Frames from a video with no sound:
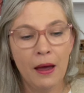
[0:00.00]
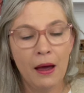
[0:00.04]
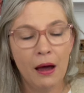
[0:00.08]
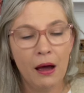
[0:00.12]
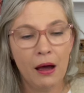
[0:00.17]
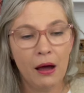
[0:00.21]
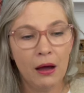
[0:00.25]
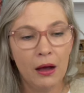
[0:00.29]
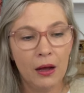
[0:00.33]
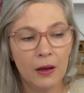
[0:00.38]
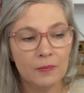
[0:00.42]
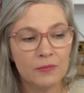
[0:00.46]

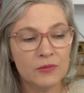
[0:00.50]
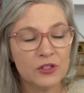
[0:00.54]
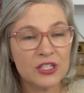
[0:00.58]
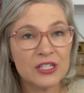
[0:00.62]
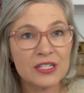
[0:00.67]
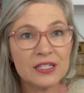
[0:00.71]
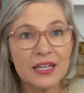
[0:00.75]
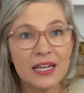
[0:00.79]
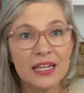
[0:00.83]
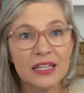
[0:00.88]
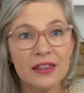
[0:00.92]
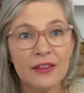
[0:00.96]
Um,
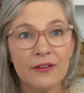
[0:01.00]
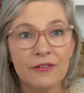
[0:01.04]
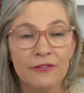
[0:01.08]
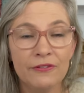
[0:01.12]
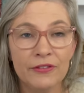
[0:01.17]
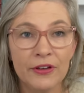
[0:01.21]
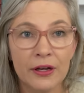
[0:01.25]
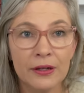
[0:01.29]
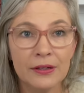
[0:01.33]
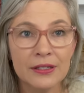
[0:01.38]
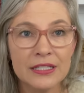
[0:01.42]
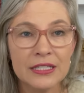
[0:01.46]
just like the
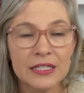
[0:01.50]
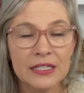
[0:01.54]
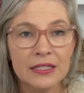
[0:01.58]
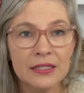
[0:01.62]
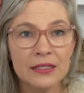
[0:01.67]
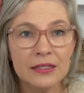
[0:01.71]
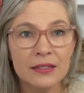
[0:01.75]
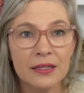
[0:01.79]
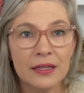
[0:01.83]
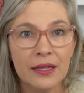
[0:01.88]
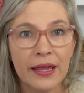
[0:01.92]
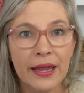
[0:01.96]

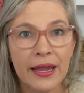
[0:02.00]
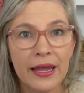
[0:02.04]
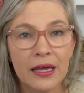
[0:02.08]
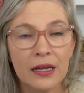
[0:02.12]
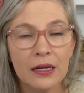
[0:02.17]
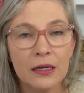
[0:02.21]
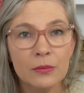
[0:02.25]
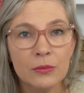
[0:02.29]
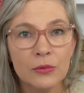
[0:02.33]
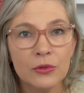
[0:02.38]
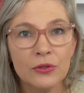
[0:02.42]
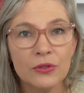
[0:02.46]
felted
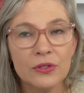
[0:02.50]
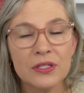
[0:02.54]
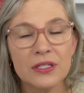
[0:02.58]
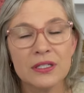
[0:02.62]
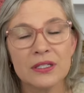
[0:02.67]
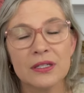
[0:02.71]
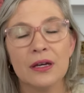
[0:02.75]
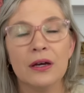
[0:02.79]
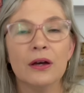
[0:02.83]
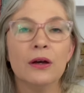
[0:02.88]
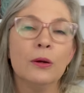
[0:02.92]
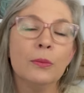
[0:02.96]
animals.
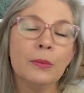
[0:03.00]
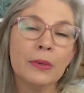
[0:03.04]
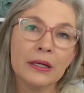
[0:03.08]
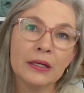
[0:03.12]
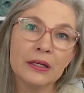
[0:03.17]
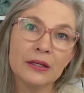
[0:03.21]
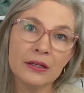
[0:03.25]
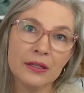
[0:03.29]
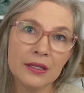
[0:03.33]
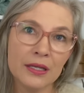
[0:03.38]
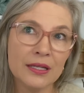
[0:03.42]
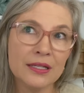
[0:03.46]
Oh my
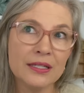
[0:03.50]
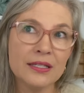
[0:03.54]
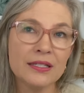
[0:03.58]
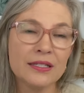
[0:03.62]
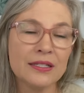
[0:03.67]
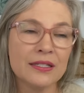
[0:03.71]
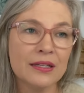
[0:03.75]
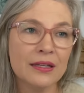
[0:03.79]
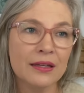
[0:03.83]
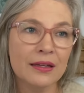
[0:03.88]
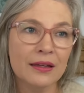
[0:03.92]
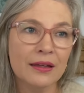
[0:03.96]

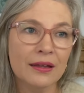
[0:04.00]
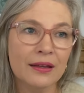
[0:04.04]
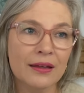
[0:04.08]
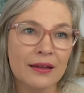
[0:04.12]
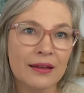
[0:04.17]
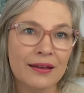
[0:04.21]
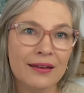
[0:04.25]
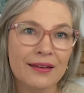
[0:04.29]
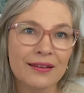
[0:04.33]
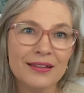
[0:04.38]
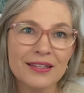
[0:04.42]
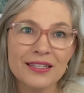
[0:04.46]
goodness.
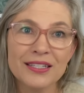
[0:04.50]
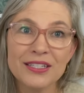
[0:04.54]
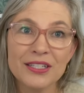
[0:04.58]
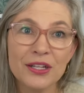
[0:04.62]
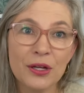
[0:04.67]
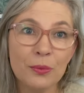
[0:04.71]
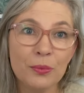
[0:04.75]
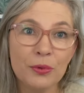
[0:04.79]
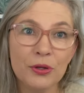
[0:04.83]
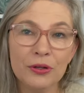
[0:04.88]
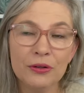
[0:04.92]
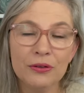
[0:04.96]

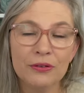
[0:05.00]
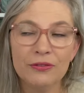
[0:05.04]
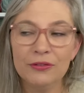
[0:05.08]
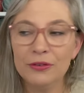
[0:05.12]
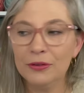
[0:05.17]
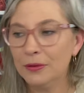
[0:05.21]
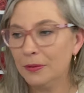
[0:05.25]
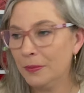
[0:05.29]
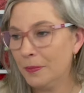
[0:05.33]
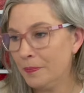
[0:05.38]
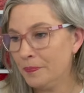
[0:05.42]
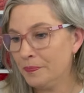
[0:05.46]
So
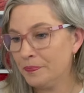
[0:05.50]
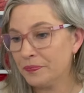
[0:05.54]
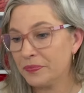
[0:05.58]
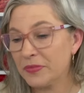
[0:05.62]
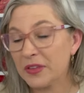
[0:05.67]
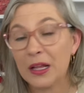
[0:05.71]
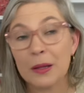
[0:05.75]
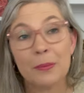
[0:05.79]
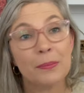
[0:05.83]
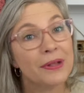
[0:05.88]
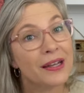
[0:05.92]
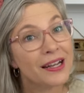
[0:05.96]
beautiful.
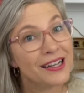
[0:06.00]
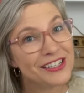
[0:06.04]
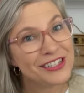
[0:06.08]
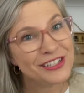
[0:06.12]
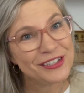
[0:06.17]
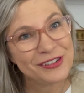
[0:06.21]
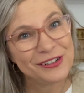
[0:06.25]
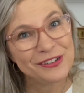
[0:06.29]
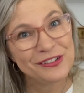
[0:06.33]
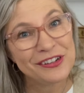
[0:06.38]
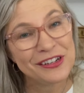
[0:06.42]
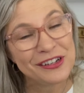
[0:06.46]
But I
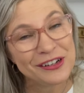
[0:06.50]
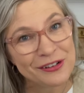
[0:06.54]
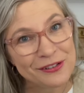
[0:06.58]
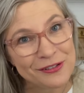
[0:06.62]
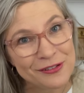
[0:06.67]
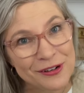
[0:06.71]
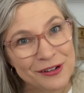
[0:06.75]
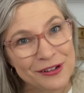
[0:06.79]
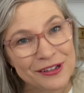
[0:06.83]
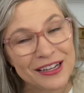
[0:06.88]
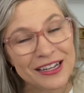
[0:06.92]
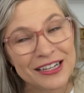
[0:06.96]
do,
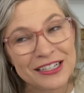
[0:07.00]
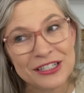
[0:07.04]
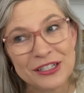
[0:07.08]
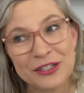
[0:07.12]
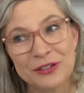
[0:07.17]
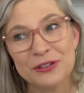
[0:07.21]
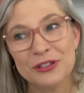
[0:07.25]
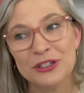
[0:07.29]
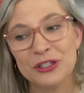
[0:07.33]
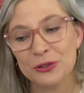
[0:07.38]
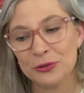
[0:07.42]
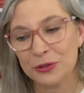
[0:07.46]
I do
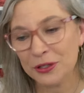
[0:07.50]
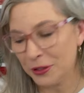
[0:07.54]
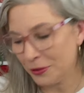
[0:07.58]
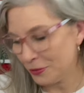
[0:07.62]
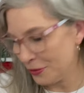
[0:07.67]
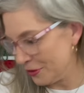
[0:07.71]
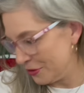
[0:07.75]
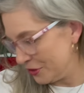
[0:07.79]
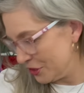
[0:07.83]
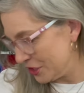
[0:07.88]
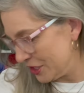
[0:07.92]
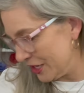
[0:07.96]
enjoy
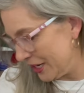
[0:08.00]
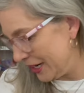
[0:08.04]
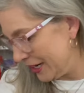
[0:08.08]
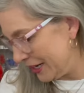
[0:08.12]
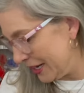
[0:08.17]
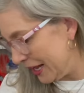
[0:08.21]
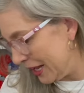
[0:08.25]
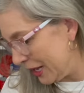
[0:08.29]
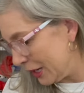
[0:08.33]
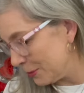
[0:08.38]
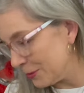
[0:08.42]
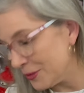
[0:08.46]
crocheting
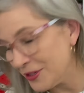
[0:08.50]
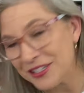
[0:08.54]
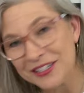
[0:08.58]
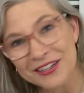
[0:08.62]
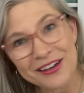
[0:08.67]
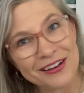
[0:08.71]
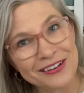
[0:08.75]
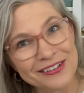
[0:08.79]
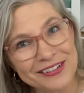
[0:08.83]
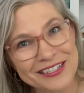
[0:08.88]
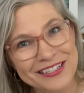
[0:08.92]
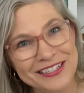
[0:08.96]
animals
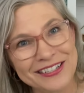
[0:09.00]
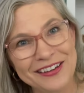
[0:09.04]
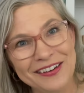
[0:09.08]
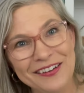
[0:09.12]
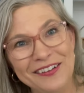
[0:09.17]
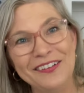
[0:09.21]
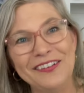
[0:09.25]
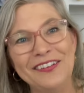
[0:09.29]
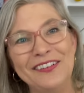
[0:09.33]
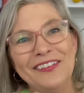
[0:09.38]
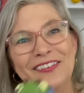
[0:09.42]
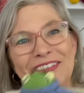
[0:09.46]

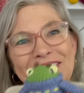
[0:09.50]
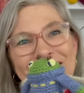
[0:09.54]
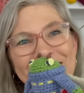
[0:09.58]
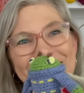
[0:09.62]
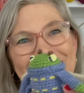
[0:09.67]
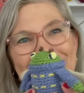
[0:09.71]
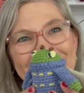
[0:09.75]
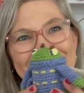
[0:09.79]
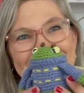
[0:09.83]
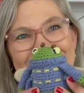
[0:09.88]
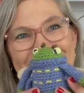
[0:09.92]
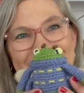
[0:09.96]
also
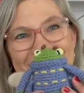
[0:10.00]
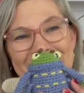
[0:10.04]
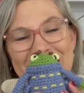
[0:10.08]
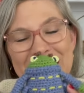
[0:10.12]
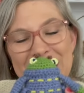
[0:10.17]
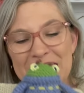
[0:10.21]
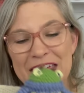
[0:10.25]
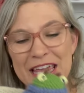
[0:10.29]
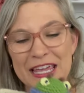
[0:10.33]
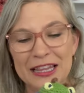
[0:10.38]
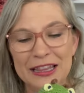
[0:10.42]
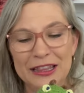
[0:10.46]

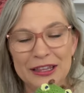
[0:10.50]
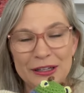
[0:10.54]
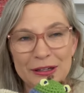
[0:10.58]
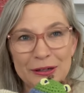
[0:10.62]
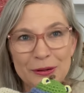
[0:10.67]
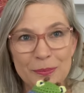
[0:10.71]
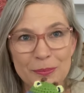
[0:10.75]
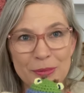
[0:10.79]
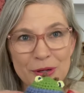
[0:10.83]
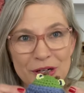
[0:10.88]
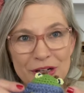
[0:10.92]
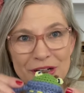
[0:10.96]
and
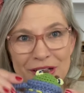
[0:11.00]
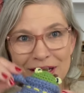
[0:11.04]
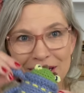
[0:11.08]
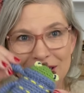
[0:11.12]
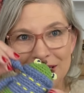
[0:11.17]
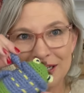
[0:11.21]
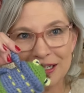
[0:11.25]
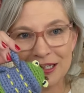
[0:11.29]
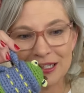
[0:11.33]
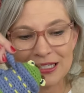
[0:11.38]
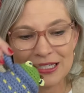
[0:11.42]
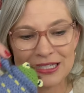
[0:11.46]
little
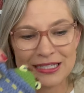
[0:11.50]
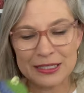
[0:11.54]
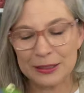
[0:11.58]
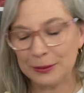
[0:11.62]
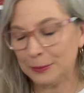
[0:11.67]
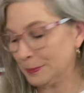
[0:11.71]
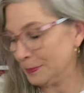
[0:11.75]
bugs.